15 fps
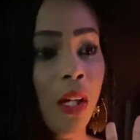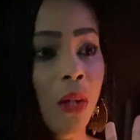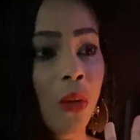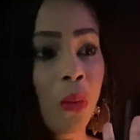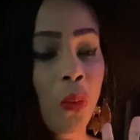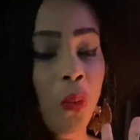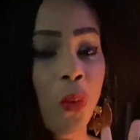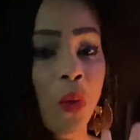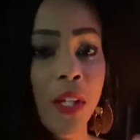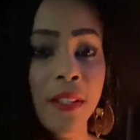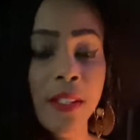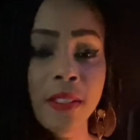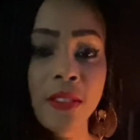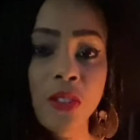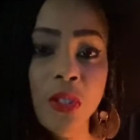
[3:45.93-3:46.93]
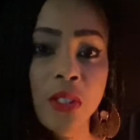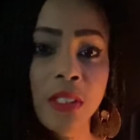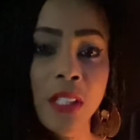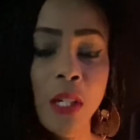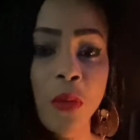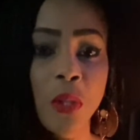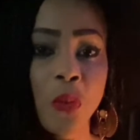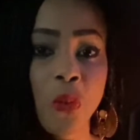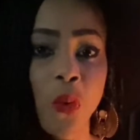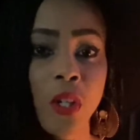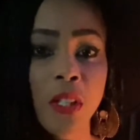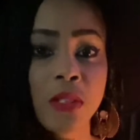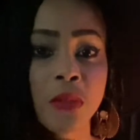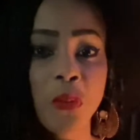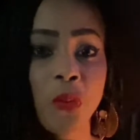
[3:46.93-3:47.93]
one. Let's just say we
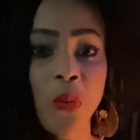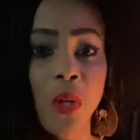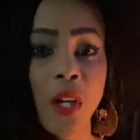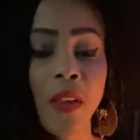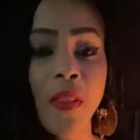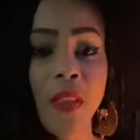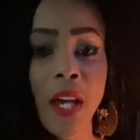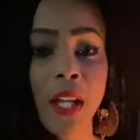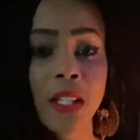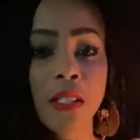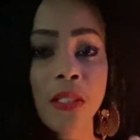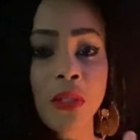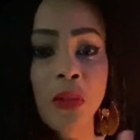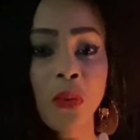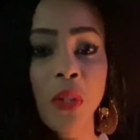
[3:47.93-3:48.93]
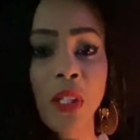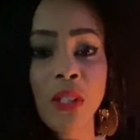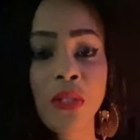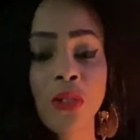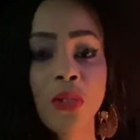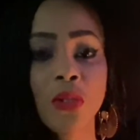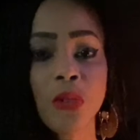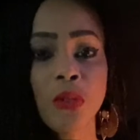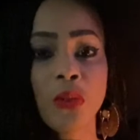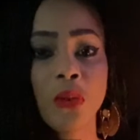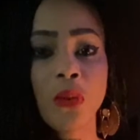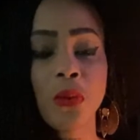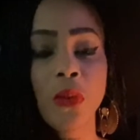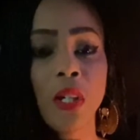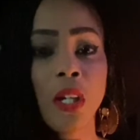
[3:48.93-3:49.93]
want one that is going
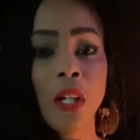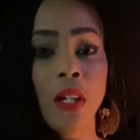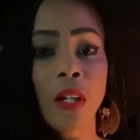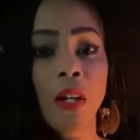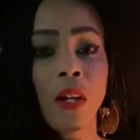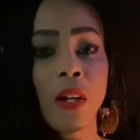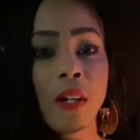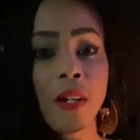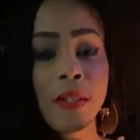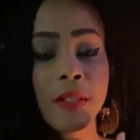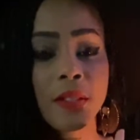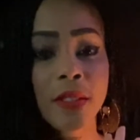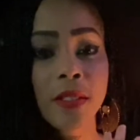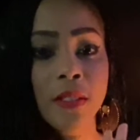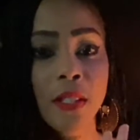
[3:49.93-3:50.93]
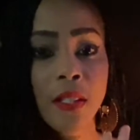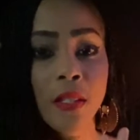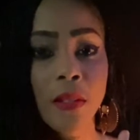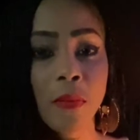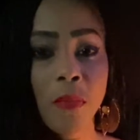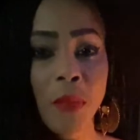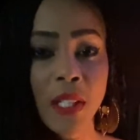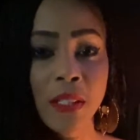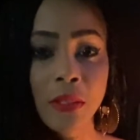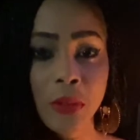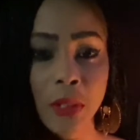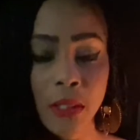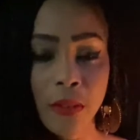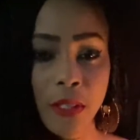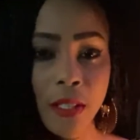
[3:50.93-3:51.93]
to cause mental
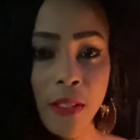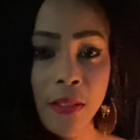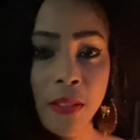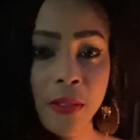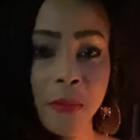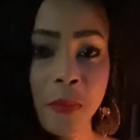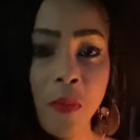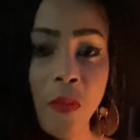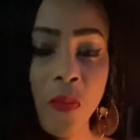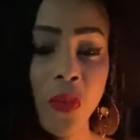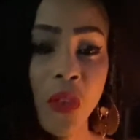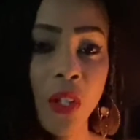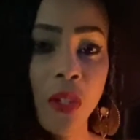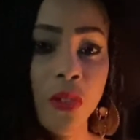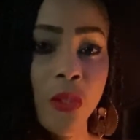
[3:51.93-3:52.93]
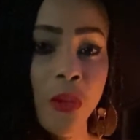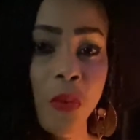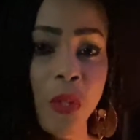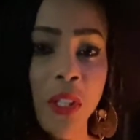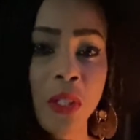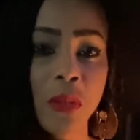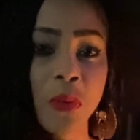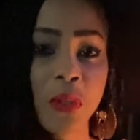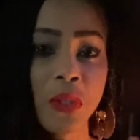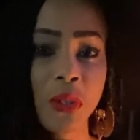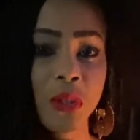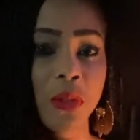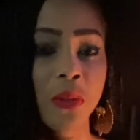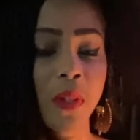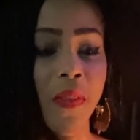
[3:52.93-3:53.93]
illness. So what you would
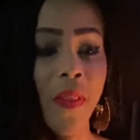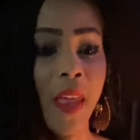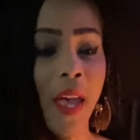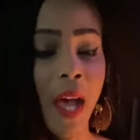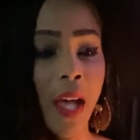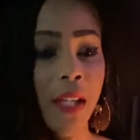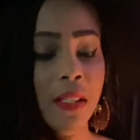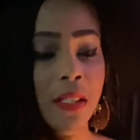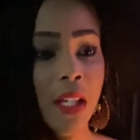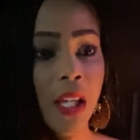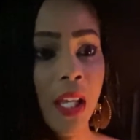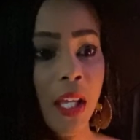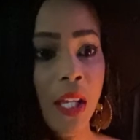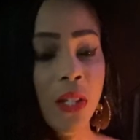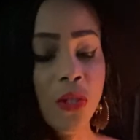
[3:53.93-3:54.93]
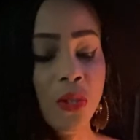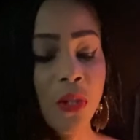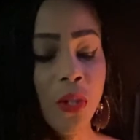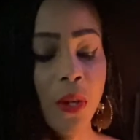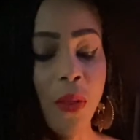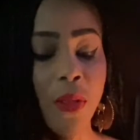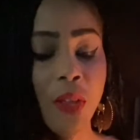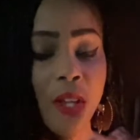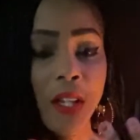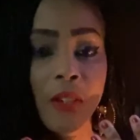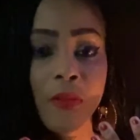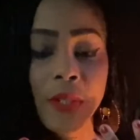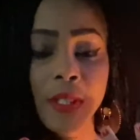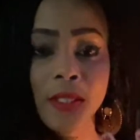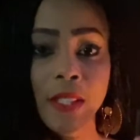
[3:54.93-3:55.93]
do in that is you're going to think of
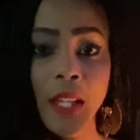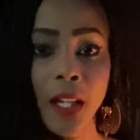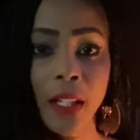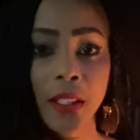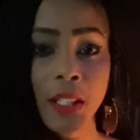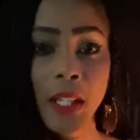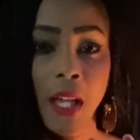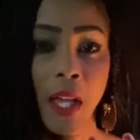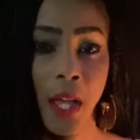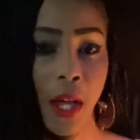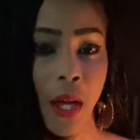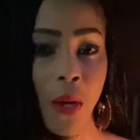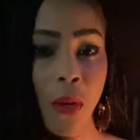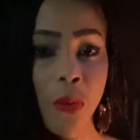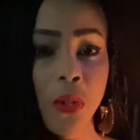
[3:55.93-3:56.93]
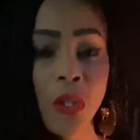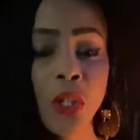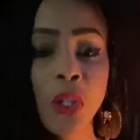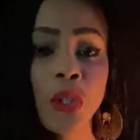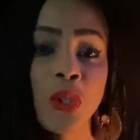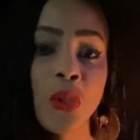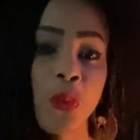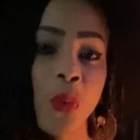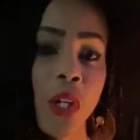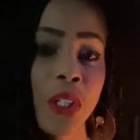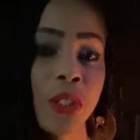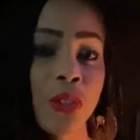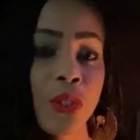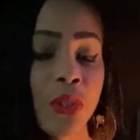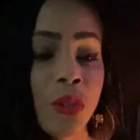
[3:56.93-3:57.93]
exactly how you want it
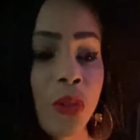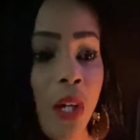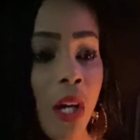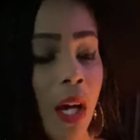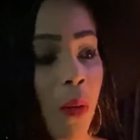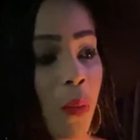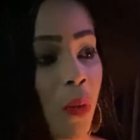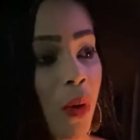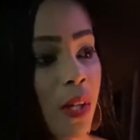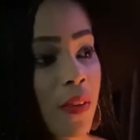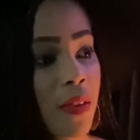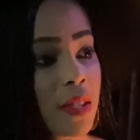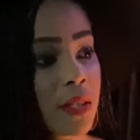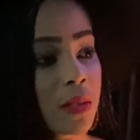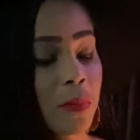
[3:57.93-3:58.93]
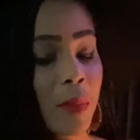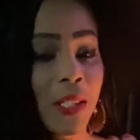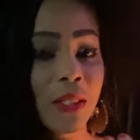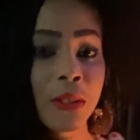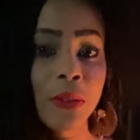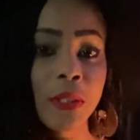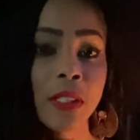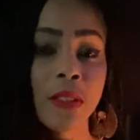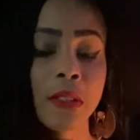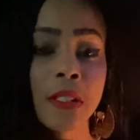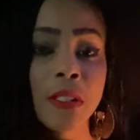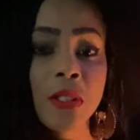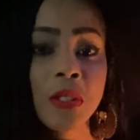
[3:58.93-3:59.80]
to. I want this mental illness to